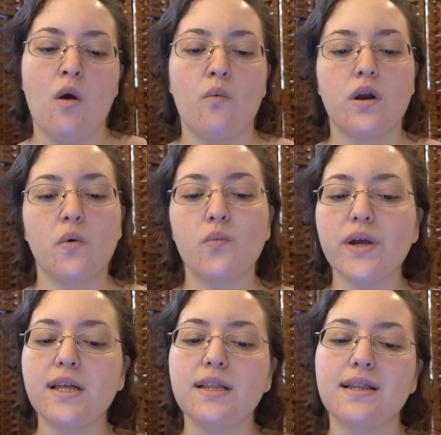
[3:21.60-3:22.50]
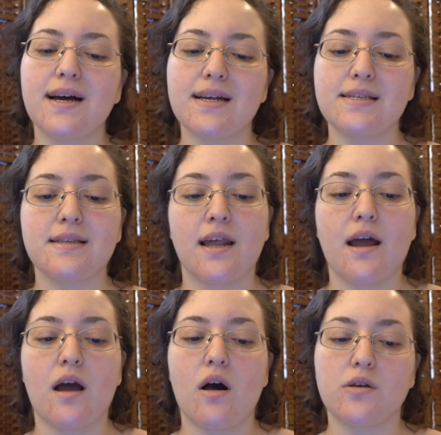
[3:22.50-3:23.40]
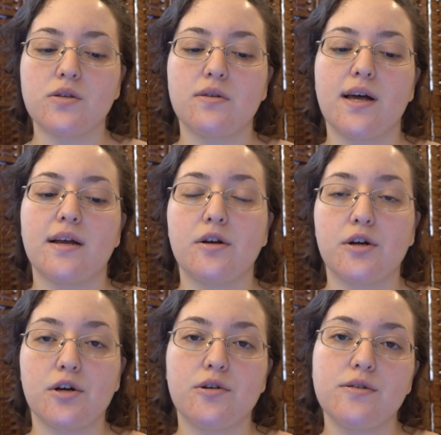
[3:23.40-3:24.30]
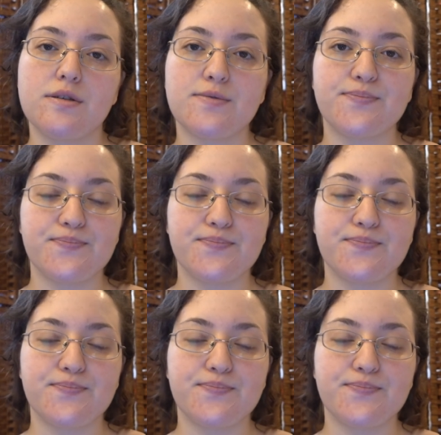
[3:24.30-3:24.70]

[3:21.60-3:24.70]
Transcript: When I realized that I also like girls.